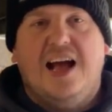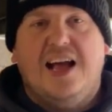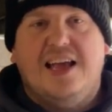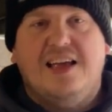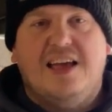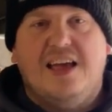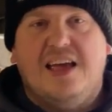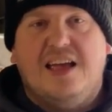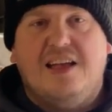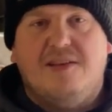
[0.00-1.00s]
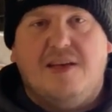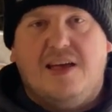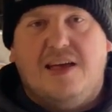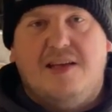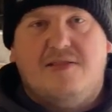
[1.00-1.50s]

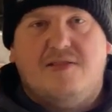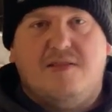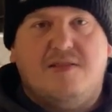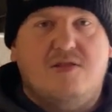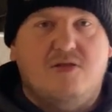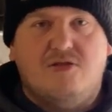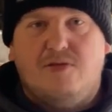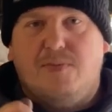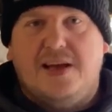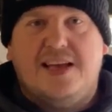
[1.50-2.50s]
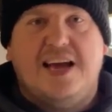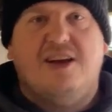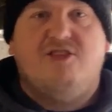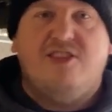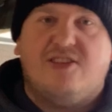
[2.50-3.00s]
it's caused a big
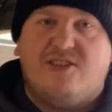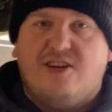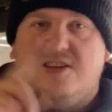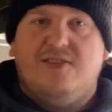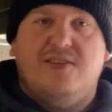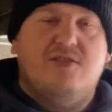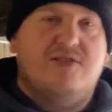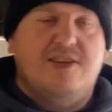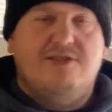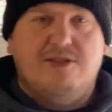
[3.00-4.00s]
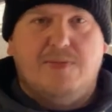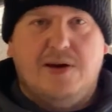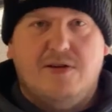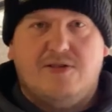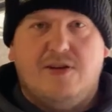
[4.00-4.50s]
gash in the side of the auxiliary
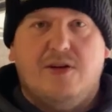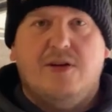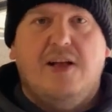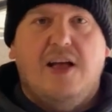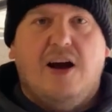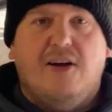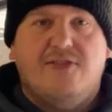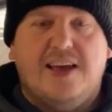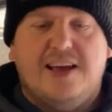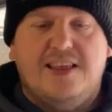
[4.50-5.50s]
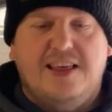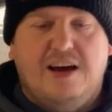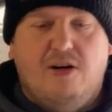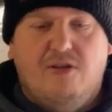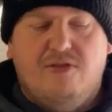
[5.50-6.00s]
belt. So I've taken
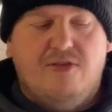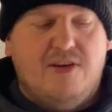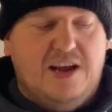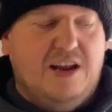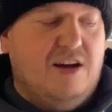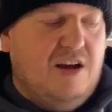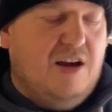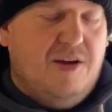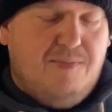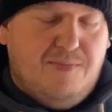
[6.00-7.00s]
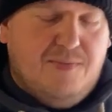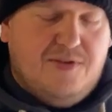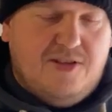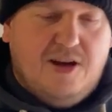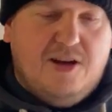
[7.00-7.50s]
that off, and I
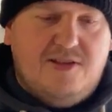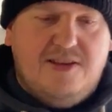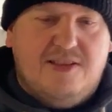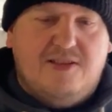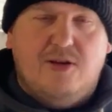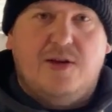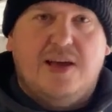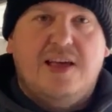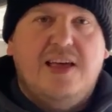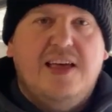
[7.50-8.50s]
started doing